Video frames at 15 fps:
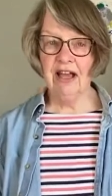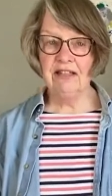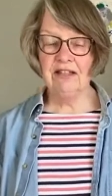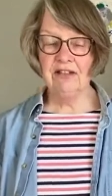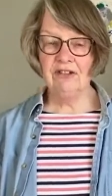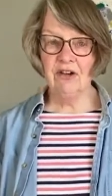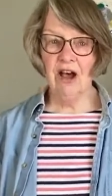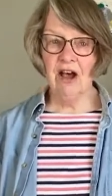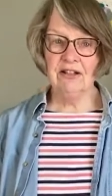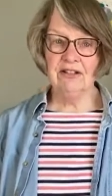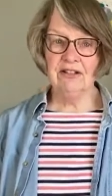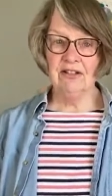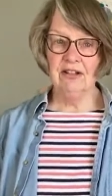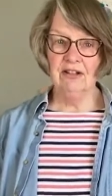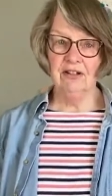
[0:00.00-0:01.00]
of dogs
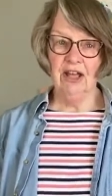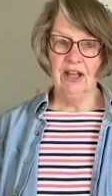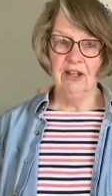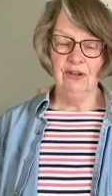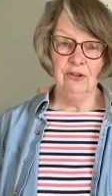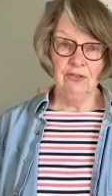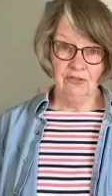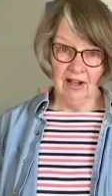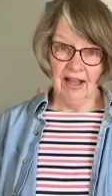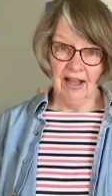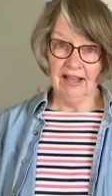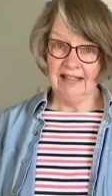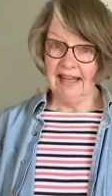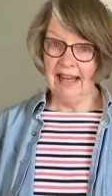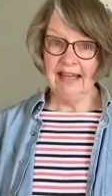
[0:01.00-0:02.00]
that you
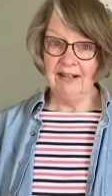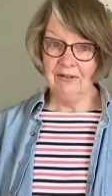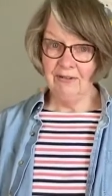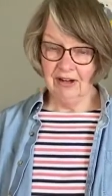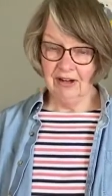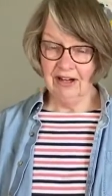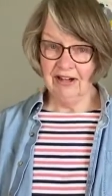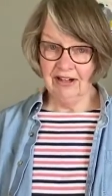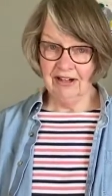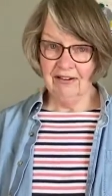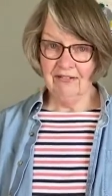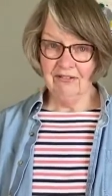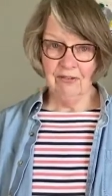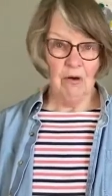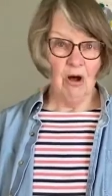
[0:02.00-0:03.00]
find anywhere
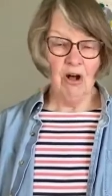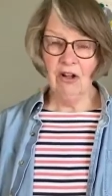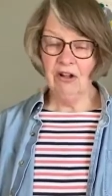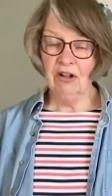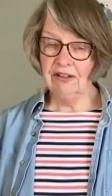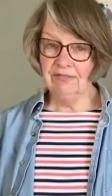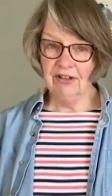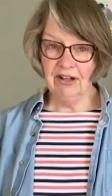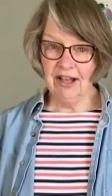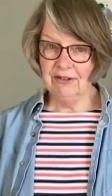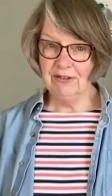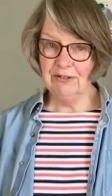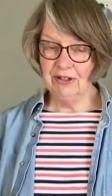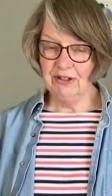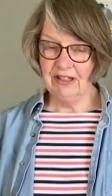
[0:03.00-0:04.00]
from all different
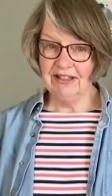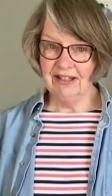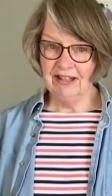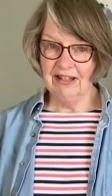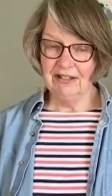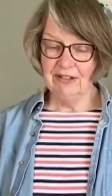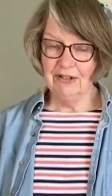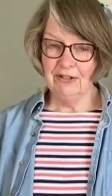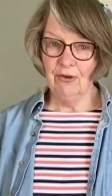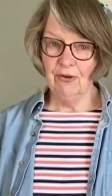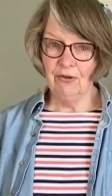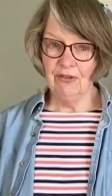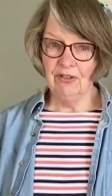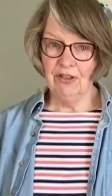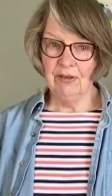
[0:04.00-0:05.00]
countries.
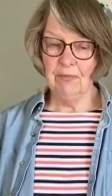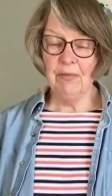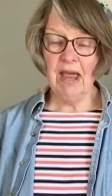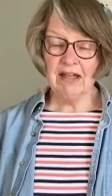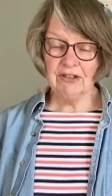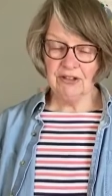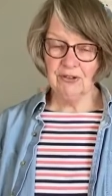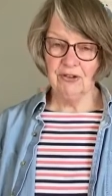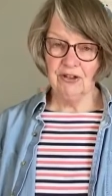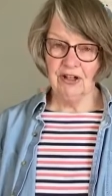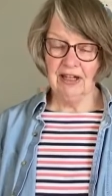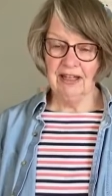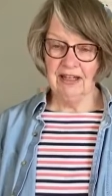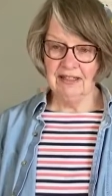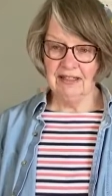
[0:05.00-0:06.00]
So the
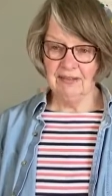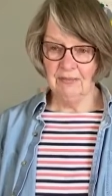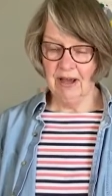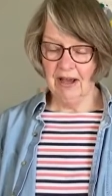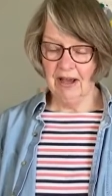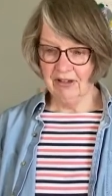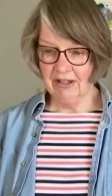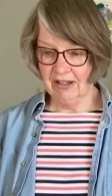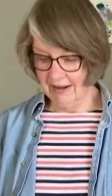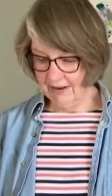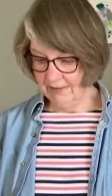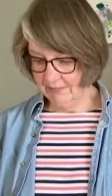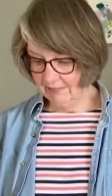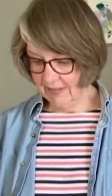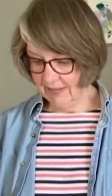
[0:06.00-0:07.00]
backstory is about
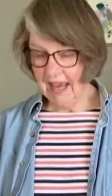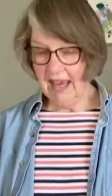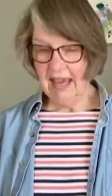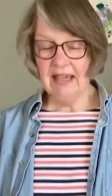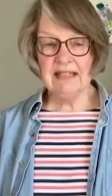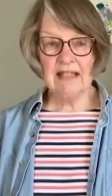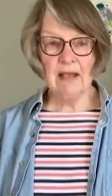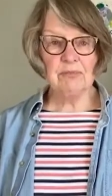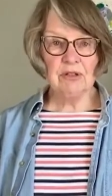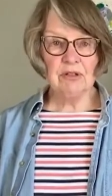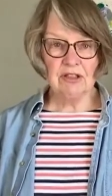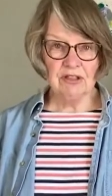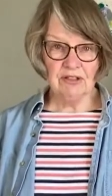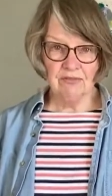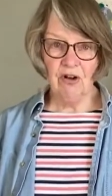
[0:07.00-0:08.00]
um,
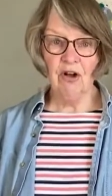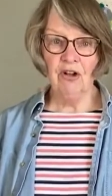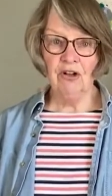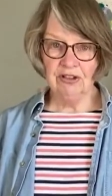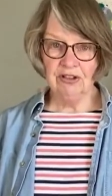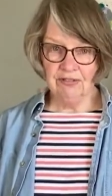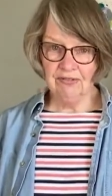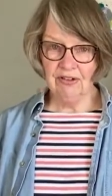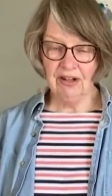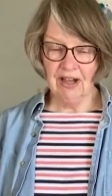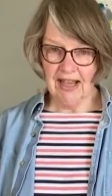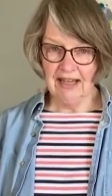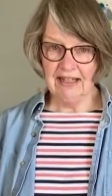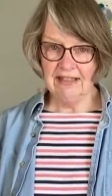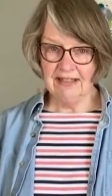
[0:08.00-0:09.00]
acceptance of all different
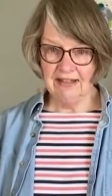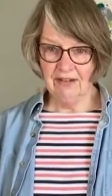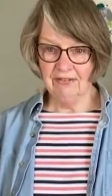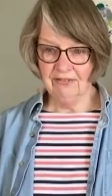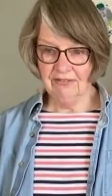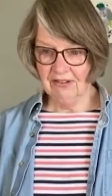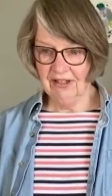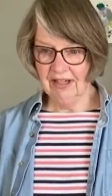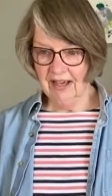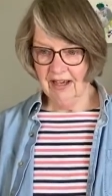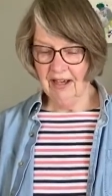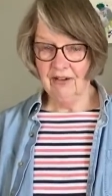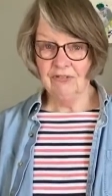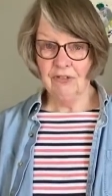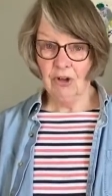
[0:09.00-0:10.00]
kinds of,
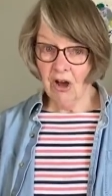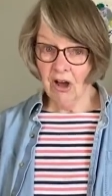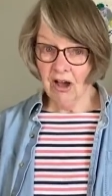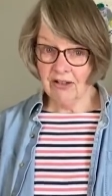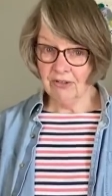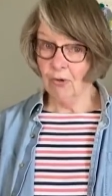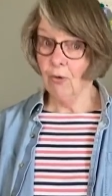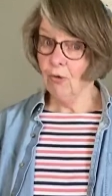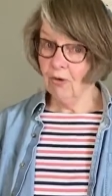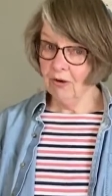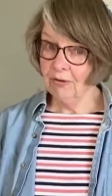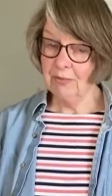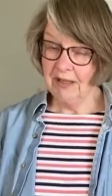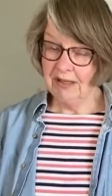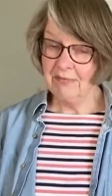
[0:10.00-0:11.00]
of dogs or
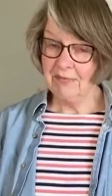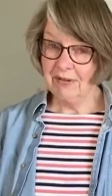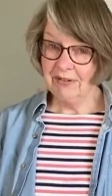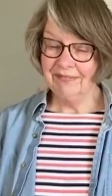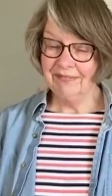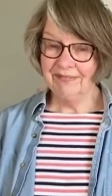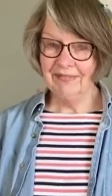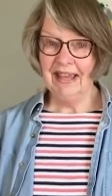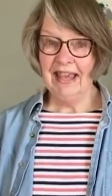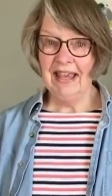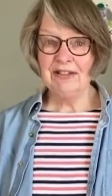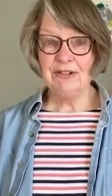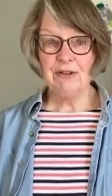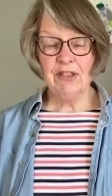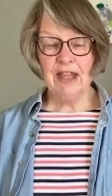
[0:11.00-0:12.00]
people.
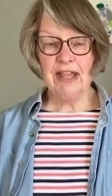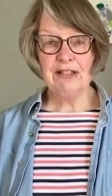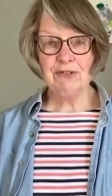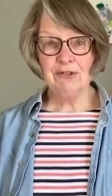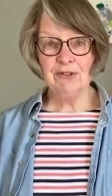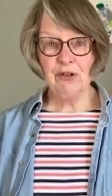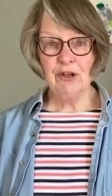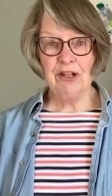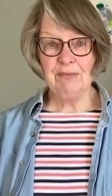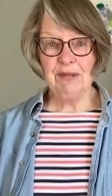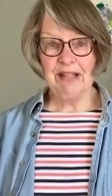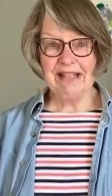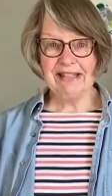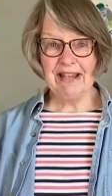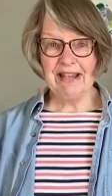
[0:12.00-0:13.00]
So thanks for joining me
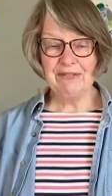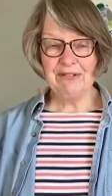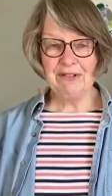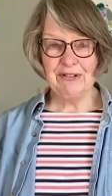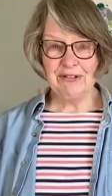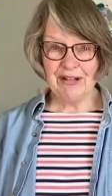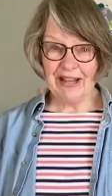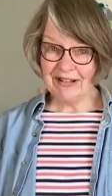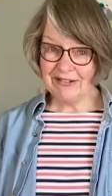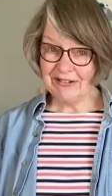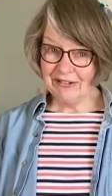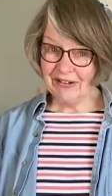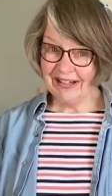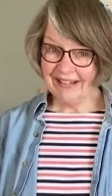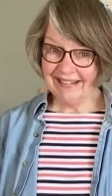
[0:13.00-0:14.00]
this afternoon. I
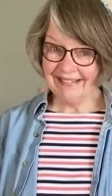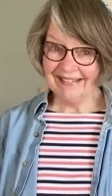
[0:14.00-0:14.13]
enjoyed it.